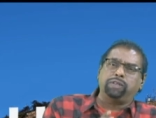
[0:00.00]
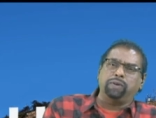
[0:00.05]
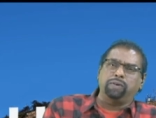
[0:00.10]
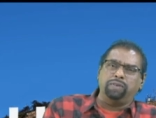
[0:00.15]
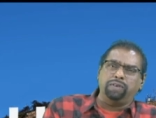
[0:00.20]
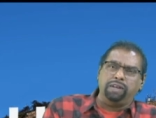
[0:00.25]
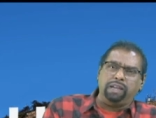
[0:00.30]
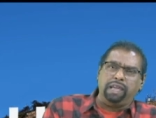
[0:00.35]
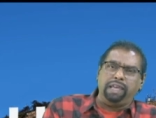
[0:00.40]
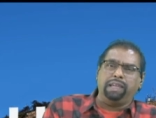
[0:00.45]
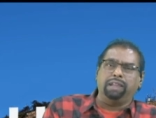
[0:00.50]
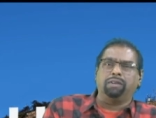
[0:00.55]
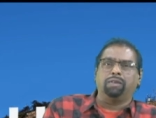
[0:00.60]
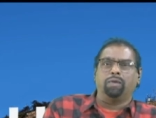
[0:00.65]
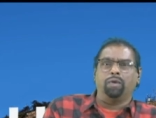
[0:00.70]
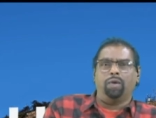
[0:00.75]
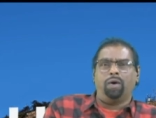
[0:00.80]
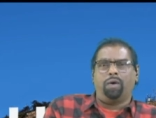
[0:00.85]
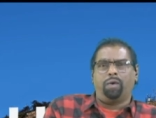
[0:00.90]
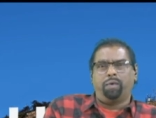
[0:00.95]
you need.
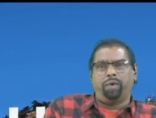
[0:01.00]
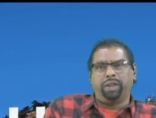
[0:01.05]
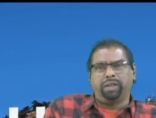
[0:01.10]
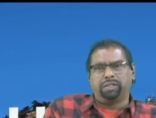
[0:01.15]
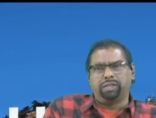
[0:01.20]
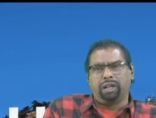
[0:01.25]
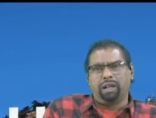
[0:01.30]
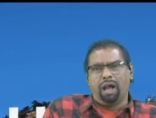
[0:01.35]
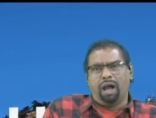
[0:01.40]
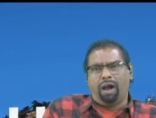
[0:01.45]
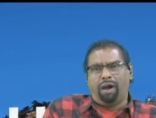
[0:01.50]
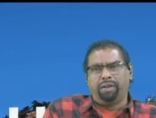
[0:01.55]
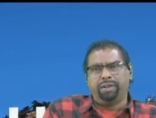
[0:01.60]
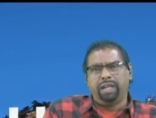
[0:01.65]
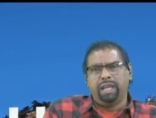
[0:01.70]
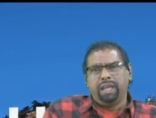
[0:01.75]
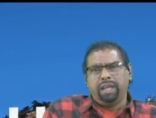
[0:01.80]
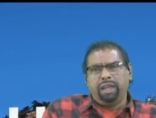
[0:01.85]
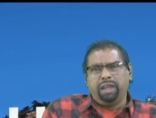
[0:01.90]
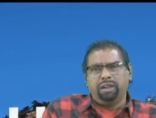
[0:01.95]
Glory to God.
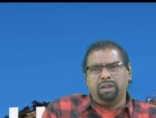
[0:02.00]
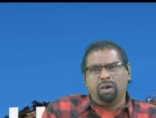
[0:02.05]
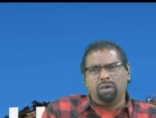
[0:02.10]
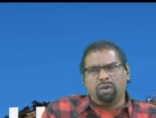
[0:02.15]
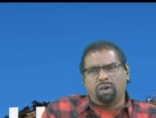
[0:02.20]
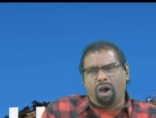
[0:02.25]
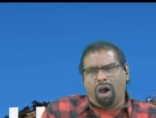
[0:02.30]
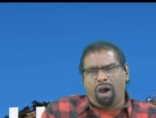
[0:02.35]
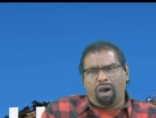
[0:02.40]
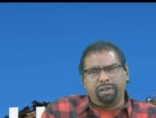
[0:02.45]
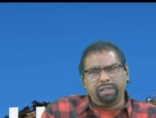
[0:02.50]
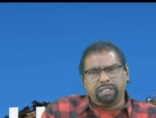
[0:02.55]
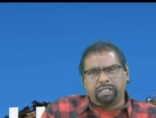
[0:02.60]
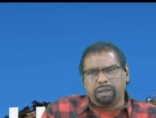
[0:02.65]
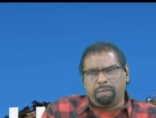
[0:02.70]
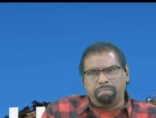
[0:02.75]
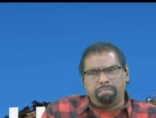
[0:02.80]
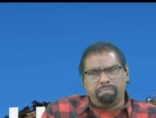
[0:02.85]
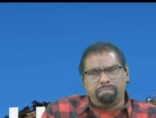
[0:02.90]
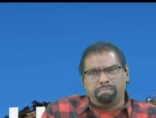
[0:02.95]
You know, God is
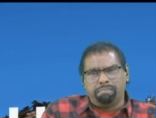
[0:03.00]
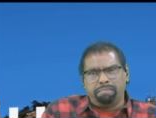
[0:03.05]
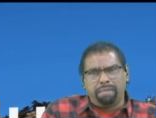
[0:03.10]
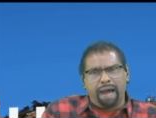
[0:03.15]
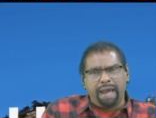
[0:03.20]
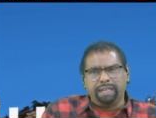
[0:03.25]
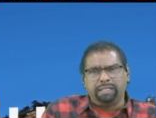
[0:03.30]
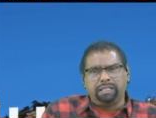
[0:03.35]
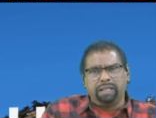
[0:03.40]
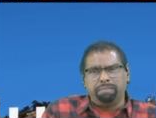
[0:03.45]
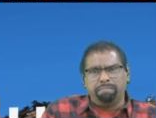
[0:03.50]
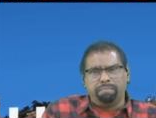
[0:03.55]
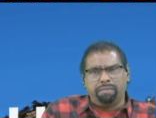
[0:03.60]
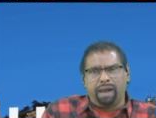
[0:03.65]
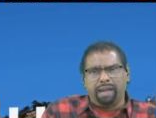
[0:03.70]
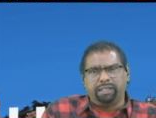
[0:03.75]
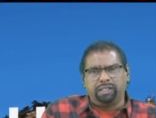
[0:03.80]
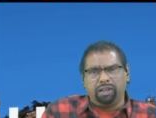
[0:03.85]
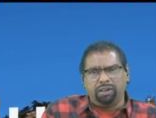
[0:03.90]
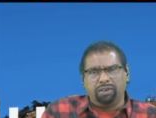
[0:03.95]
a mighty,
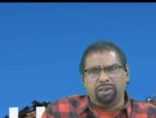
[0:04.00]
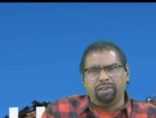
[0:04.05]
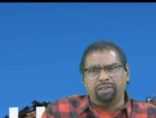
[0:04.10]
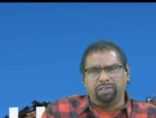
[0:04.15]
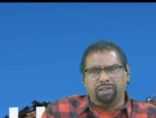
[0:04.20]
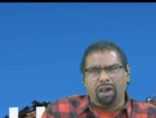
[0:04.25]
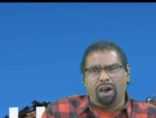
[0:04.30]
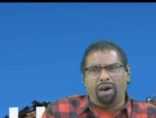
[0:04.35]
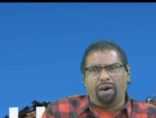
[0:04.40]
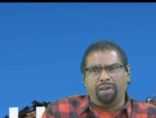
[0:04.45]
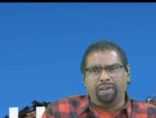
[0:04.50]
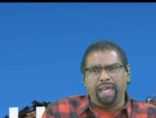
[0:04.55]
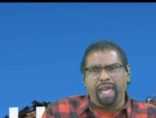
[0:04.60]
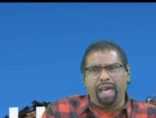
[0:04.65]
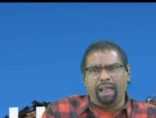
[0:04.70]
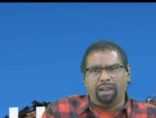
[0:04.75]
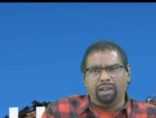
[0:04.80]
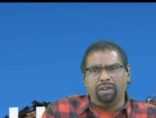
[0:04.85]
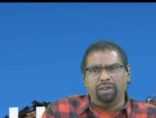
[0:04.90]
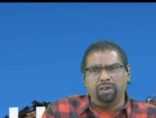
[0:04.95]
mighty good God.
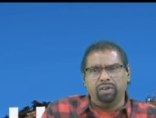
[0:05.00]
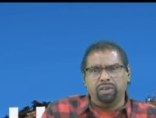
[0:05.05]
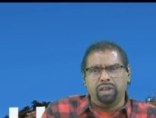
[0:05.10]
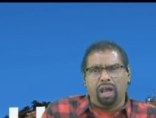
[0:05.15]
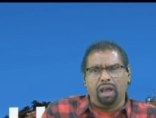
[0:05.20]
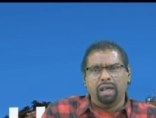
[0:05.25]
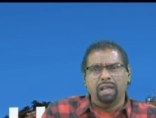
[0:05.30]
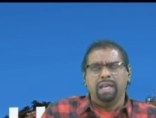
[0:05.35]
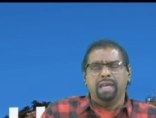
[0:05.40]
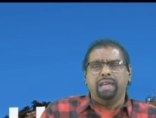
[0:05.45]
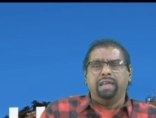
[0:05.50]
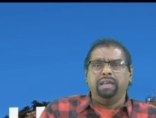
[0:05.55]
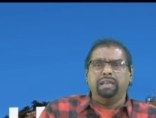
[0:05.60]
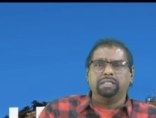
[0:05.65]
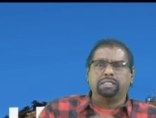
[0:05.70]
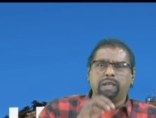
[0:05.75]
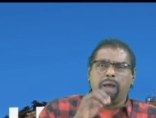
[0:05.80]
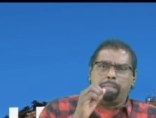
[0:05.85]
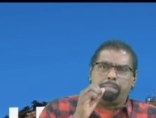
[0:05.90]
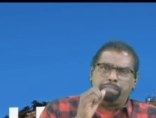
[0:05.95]
Hallelujah.
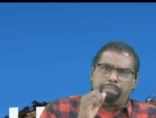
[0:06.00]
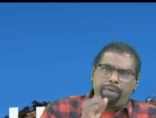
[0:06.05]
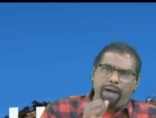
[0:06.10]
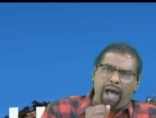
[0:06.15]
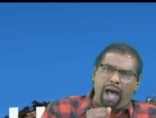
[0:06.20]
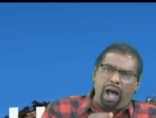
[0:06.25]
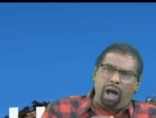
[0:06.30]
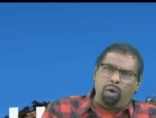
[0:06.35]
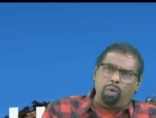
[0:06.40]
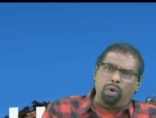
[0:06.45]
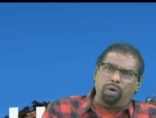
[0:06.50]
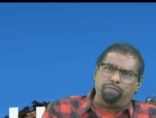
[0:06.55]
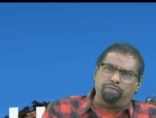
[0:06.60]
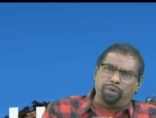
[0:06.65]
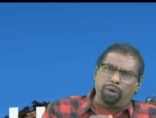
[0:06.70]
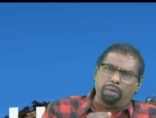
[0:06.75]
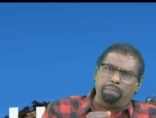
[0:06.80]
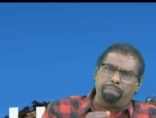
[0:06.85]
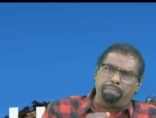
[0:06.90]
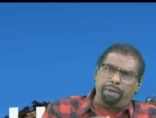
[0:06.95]
He's a
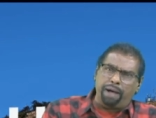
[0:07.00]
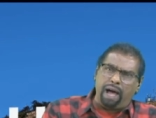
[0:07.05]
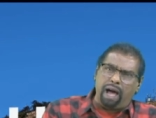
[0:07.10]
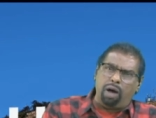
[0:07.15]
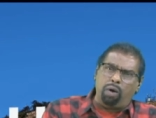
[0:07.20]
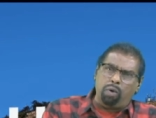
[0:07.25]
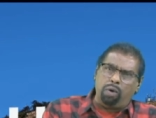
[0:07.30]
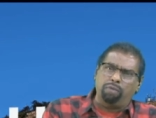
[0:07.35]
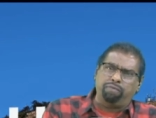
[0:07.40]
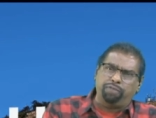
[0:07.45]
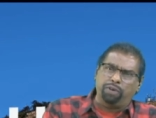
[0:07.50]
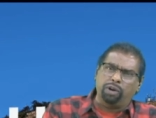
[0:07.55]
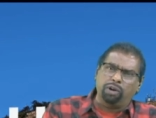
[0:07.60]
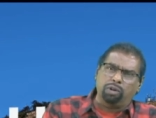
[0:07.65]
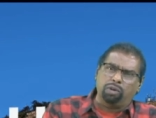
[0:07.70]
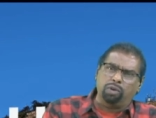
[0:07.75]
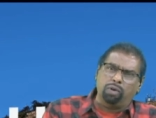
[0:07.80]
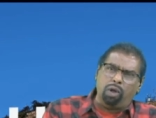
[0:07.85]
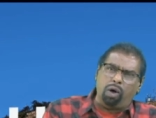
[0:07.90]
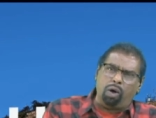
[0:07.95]
powerful, powerful,
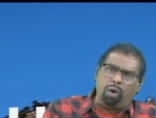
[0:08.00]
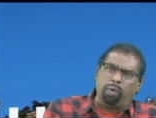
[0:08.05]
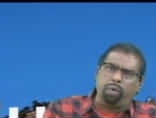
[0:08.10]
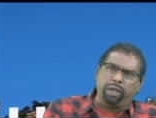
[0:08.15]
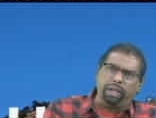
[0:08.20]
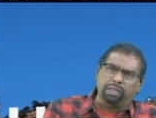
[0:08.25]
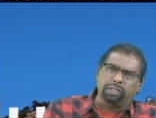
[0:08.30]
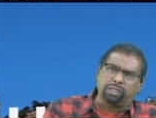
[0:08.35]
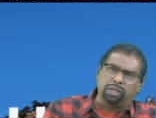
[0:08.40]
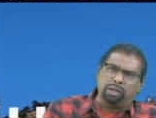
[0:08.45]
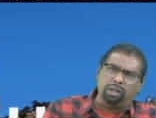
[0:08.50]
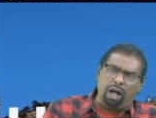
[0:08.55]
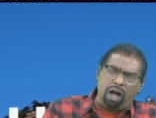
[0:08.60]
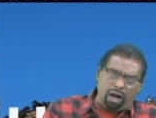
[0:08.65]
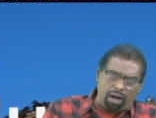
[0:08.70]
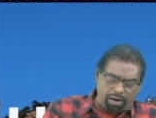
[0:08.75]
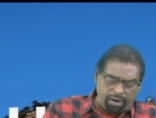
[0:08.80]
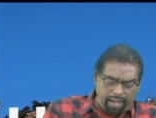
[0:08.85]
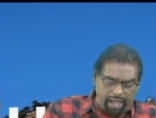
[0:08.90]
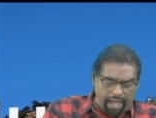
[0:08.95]
glorious
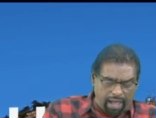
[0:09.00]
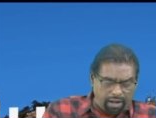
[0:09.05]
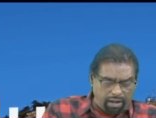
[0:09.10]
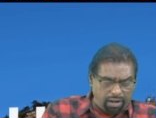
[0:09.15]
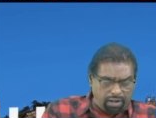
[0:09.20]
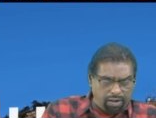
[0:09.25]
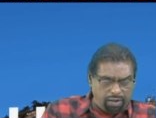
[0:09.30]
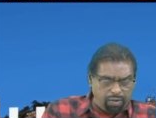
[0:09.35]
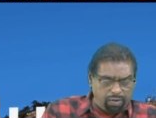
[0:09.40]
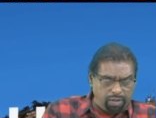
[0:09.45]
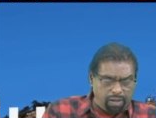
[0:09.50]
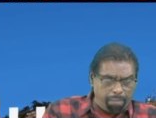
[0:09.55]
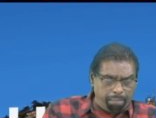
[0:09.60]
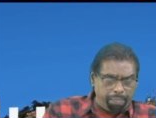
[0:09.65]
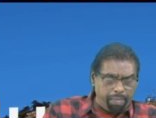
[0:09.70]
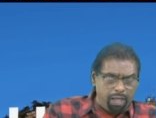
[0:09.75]
God. Hallelujah.